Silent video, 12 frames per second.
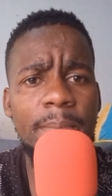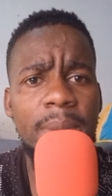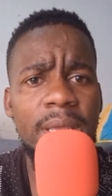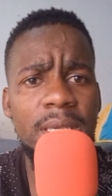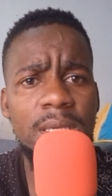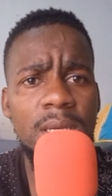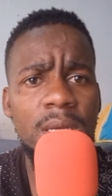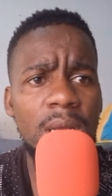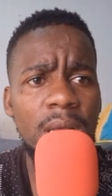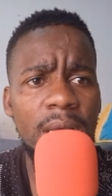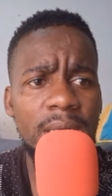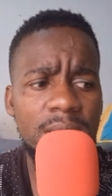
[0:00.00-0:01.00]
playing
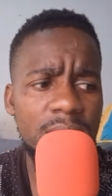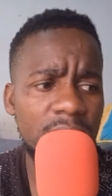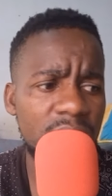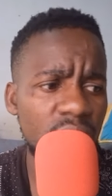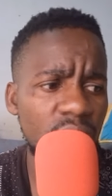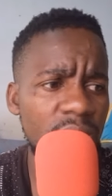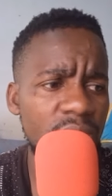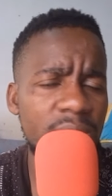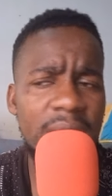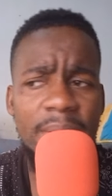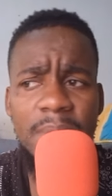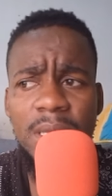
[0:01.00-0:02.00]
at uh, Soweto
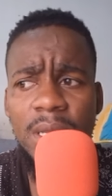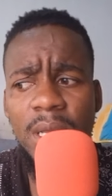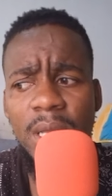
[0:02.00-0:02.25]
Derby,